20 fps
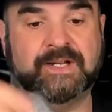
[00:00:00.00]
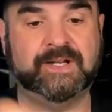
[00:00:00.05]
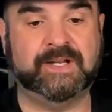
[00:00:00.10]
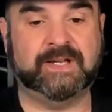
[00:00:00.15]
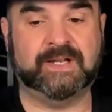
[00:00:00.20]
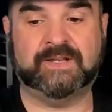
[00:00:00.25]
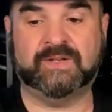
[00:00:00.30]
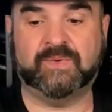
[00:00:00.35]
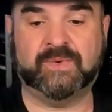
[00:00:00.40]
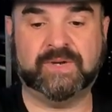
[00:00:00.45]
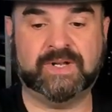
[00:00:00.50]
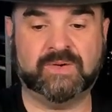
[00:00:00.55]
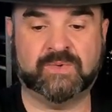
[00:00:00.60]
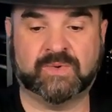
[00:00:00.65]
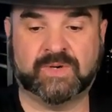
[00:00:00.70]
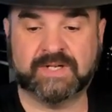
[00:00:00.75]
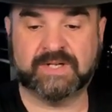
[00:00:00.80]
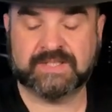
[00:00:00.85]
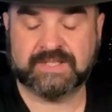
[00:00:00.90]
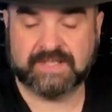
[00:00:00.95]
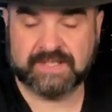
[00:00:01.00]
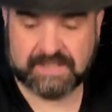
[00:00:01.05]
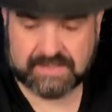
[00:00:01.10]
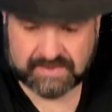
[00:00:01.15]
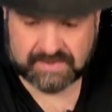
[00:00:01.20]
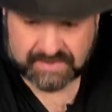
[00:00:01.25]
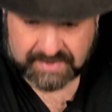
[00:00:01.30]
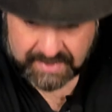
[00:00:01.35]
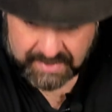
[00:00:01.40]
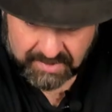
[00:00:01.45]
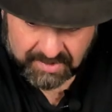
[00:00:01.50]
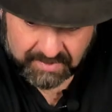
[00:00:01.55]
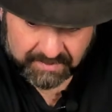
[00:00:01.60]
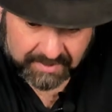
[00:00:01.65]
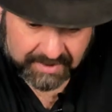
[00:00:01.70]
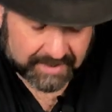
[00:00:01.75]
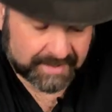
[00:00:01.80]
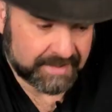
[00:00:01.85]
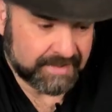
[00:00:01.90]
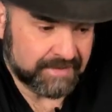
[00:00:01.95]
And the way it works is you take your
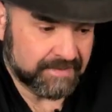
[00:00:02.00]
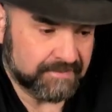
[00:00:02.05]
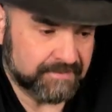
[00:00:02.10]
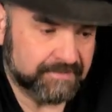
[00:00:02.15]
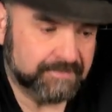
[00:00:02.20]
blade,